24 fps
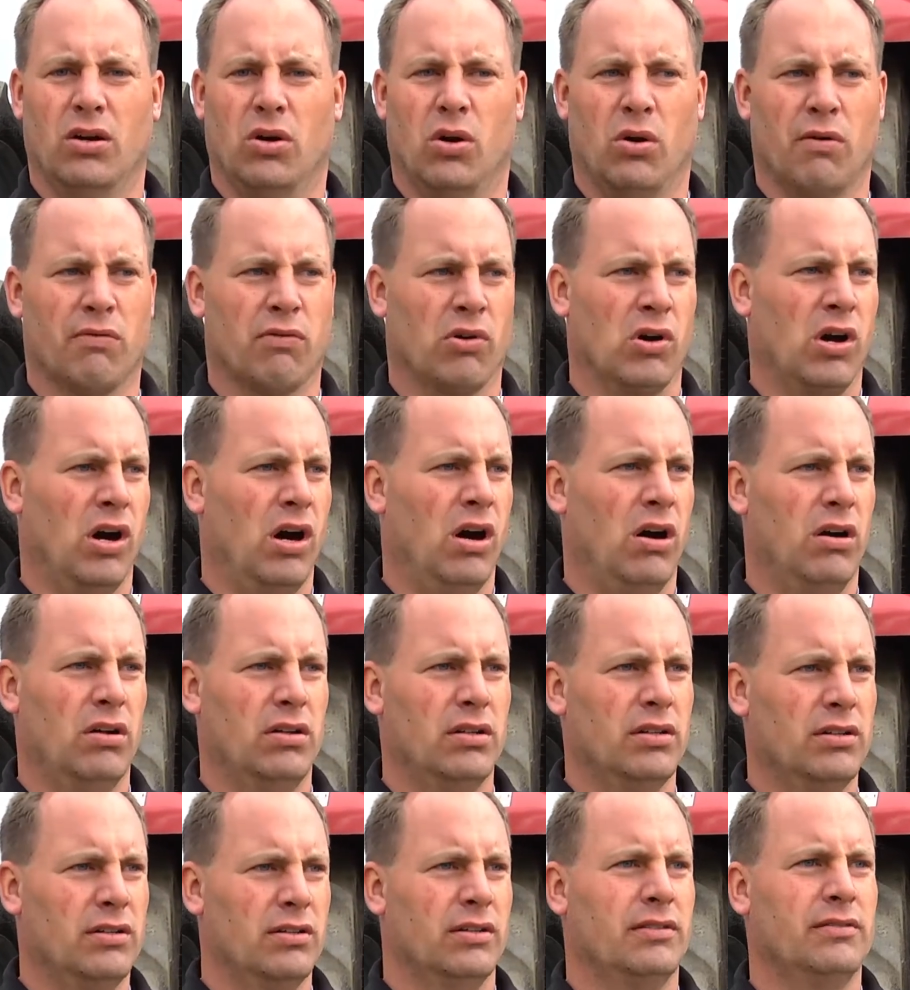
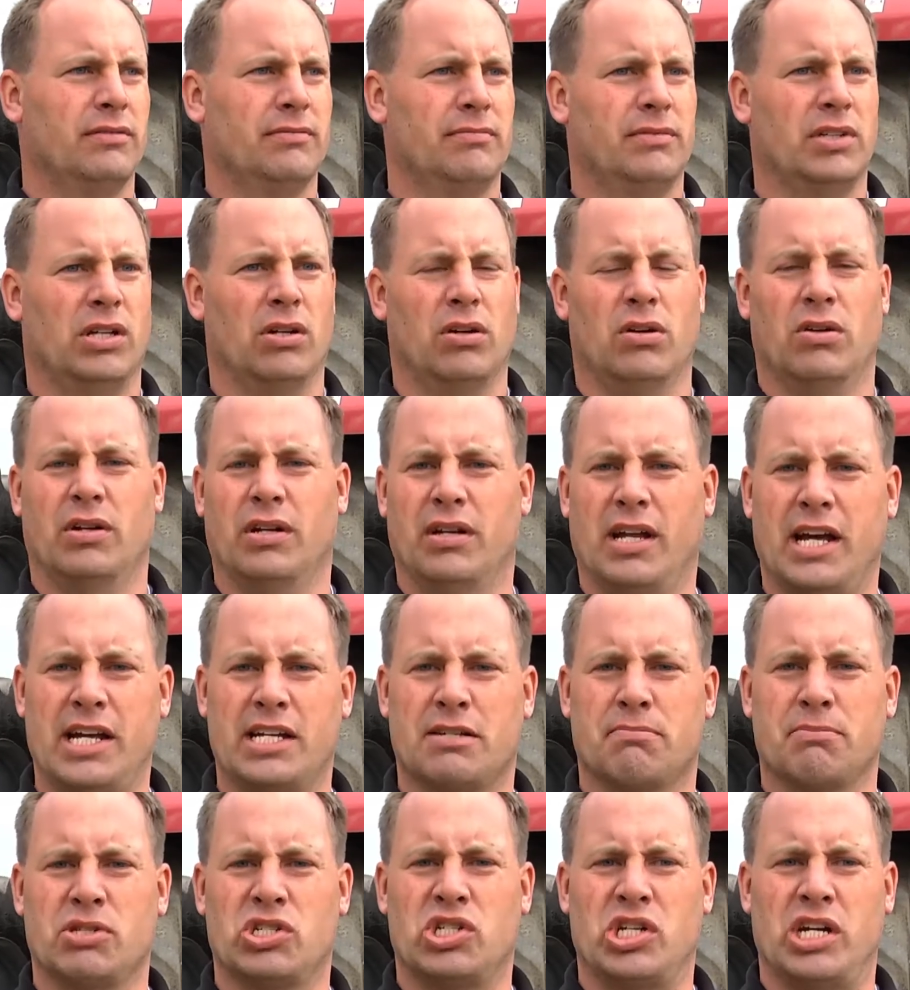overall, you know, a
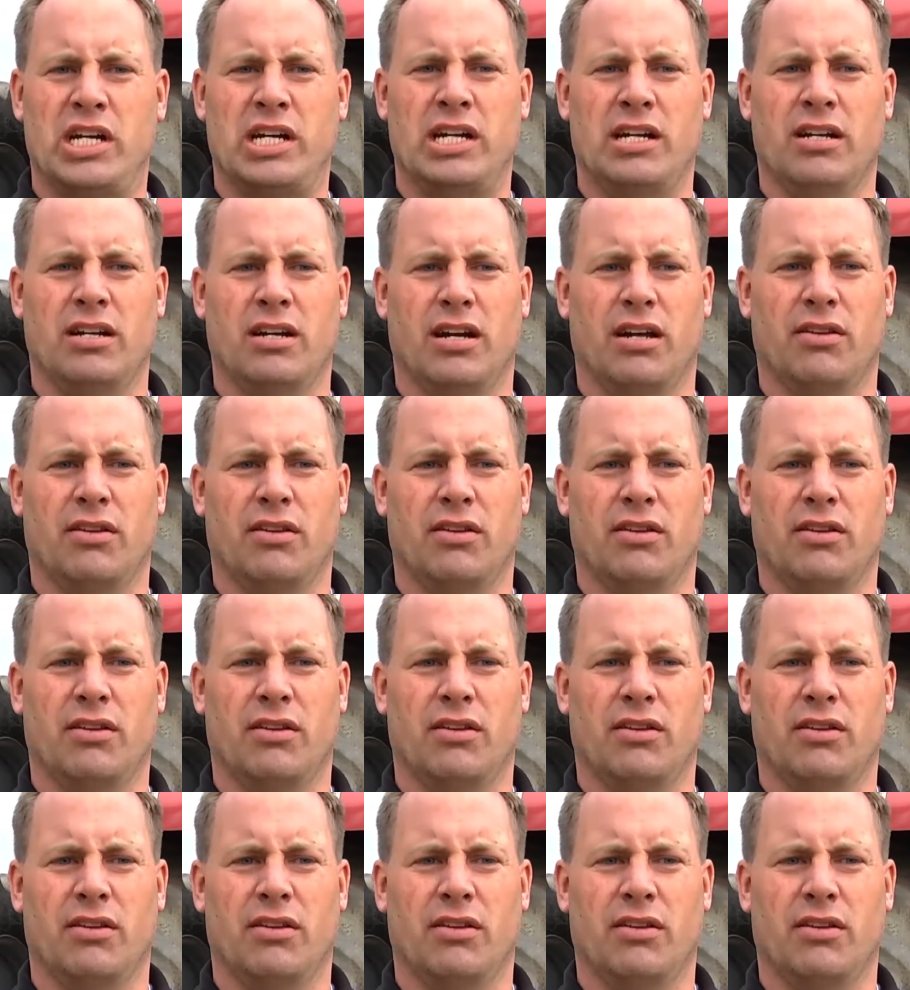nice machine.